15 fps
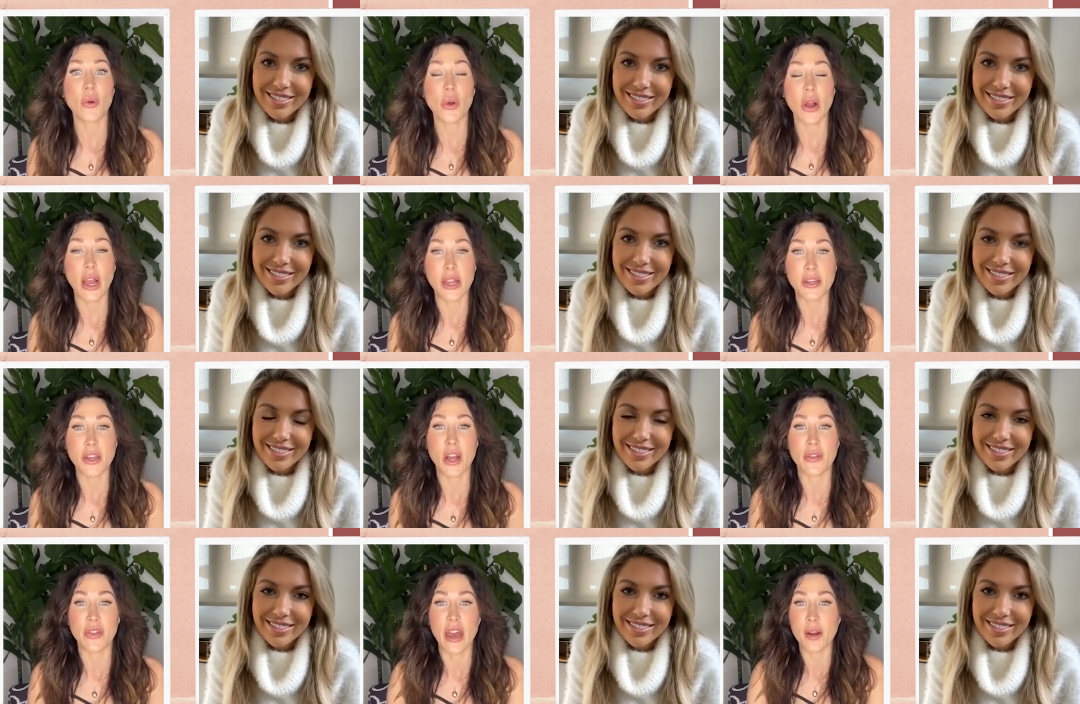Speaker 1: I know.
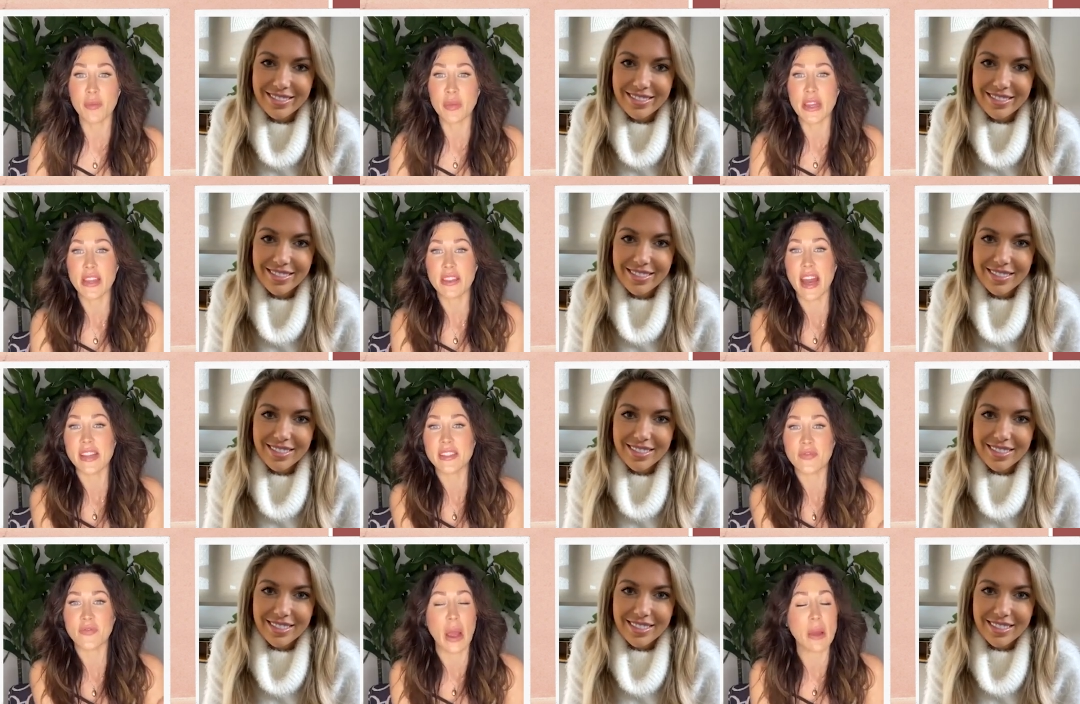I know. That'll be
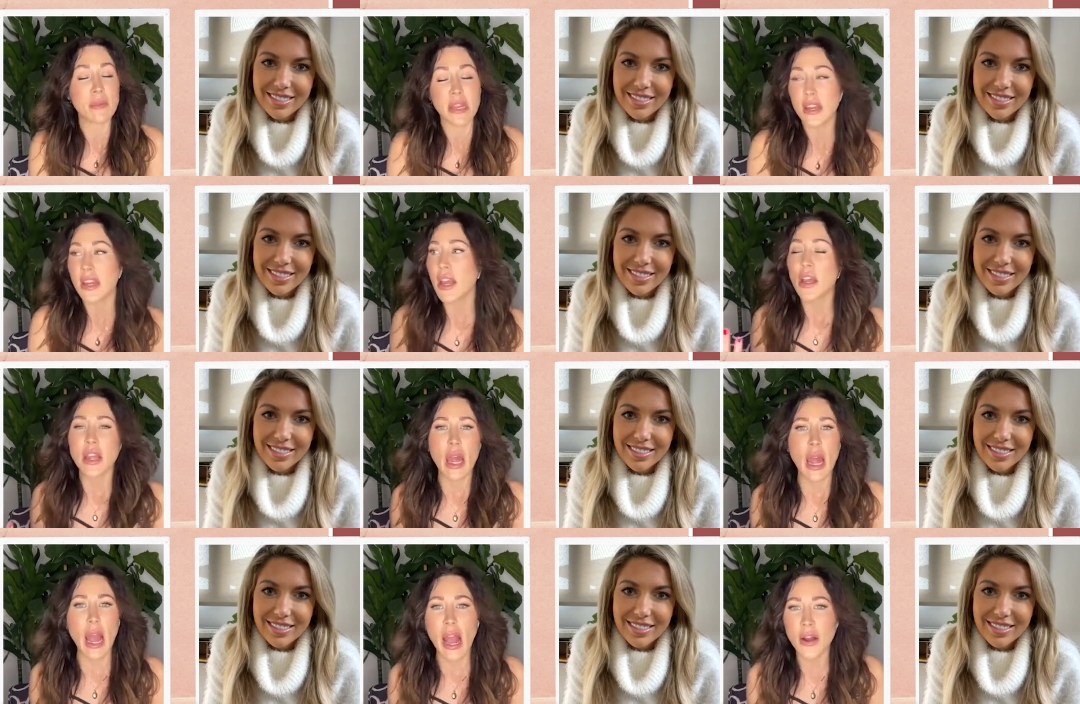that's I mean,
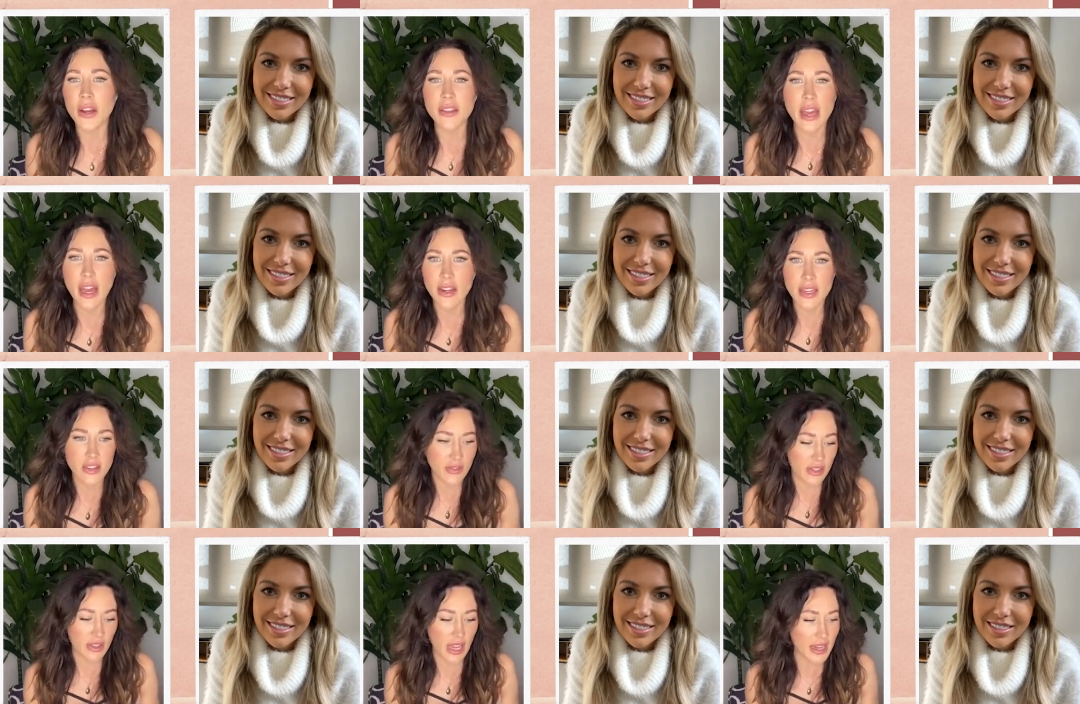how did that
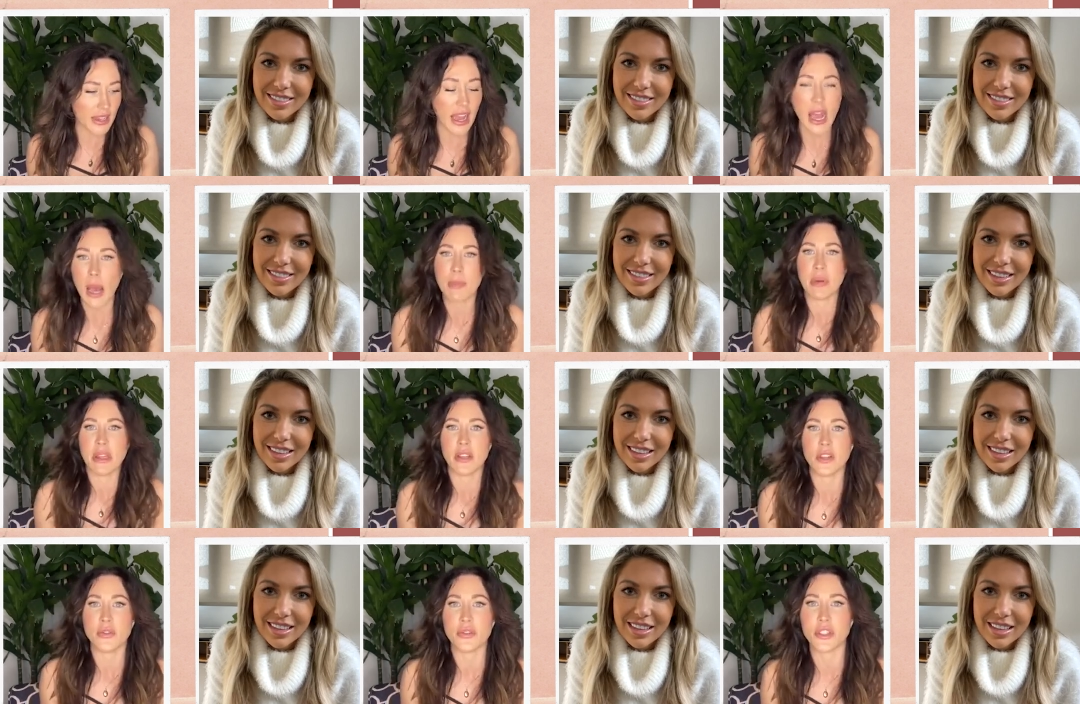even like happen?
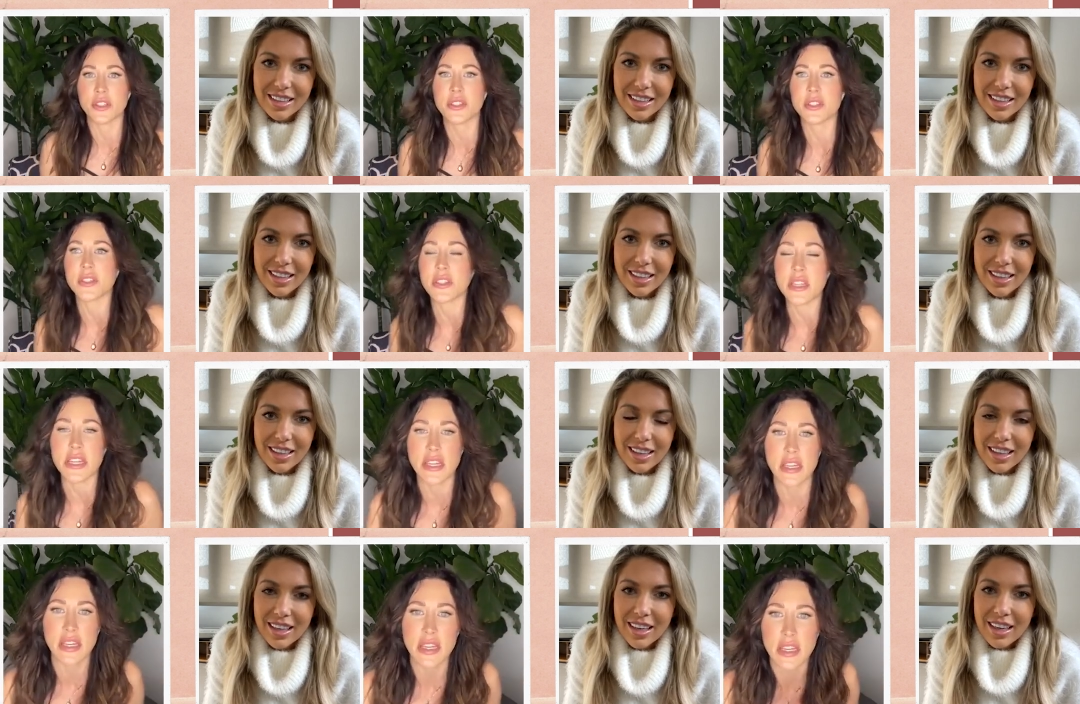You just
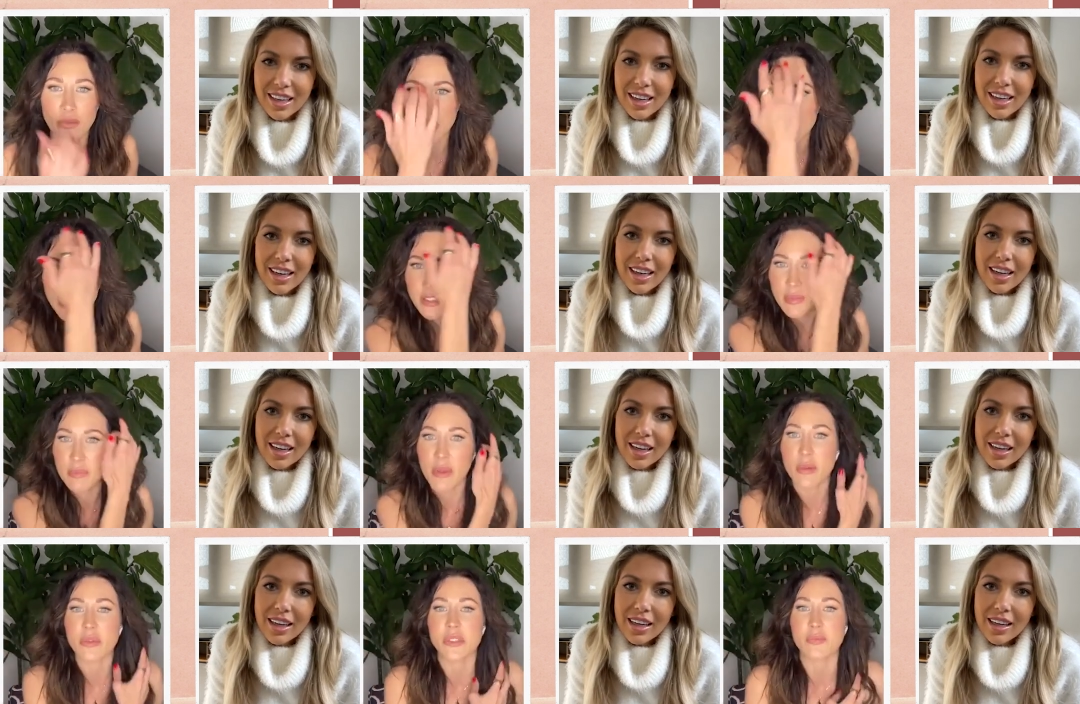he he was
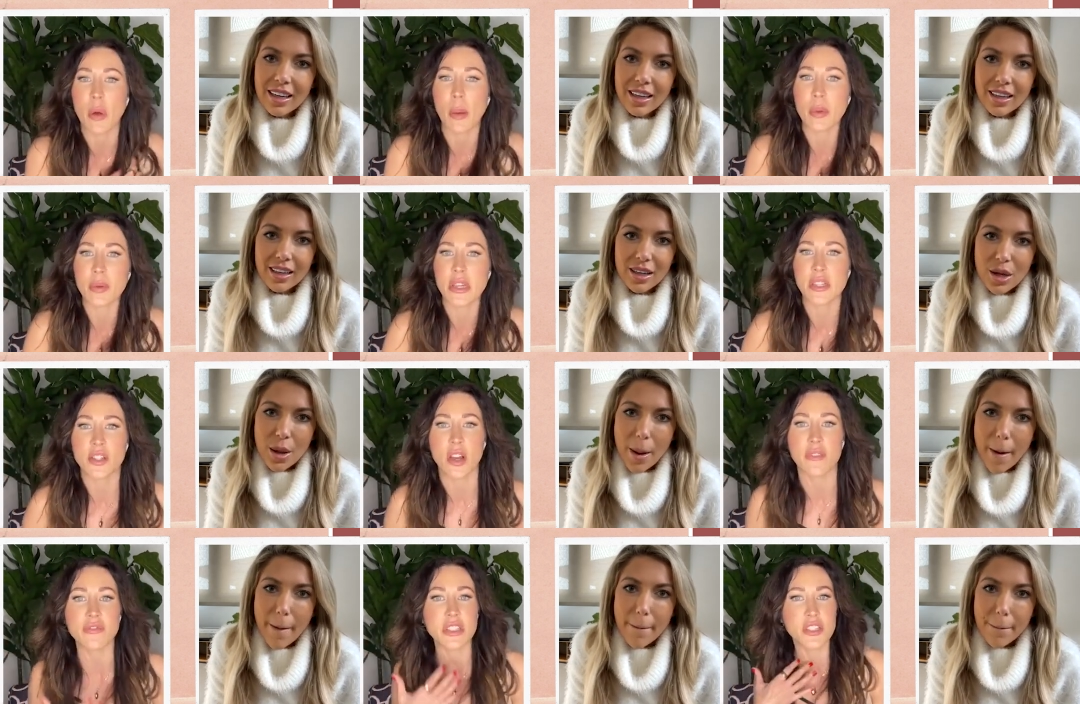it was probably a
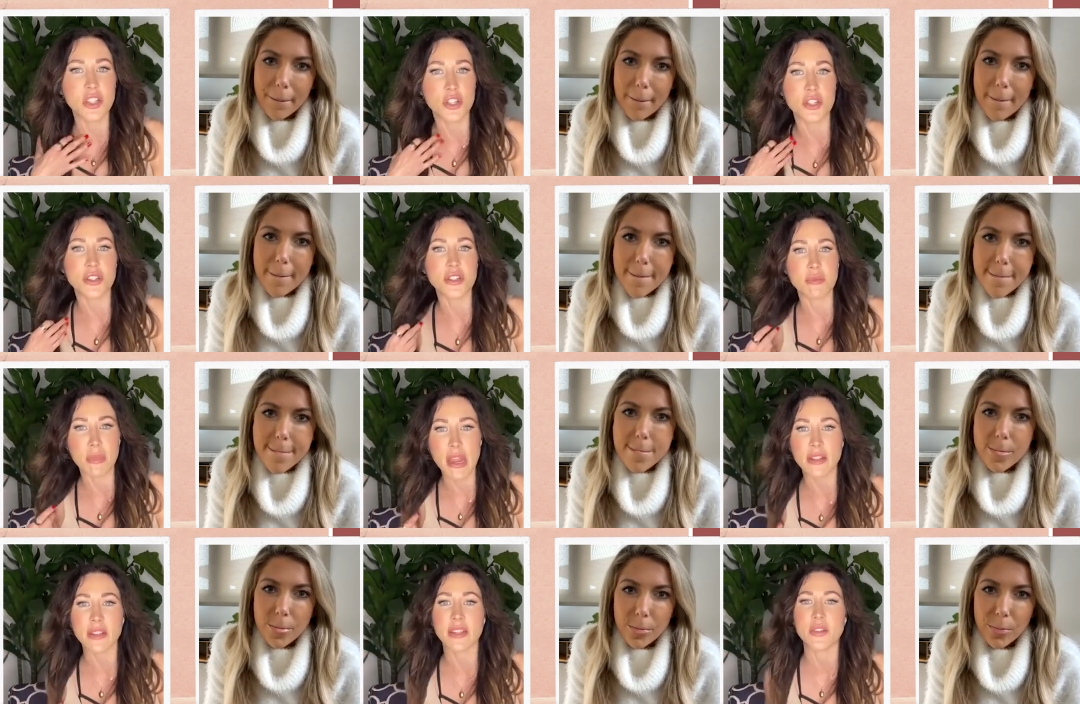tough decision to
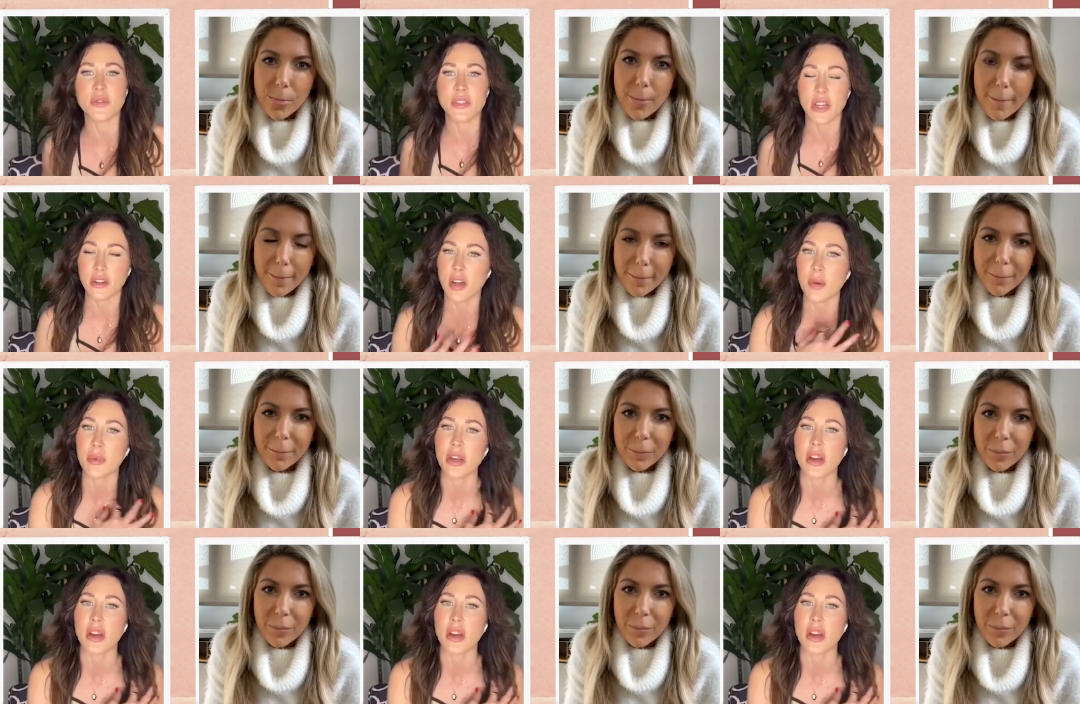make, like you said, coming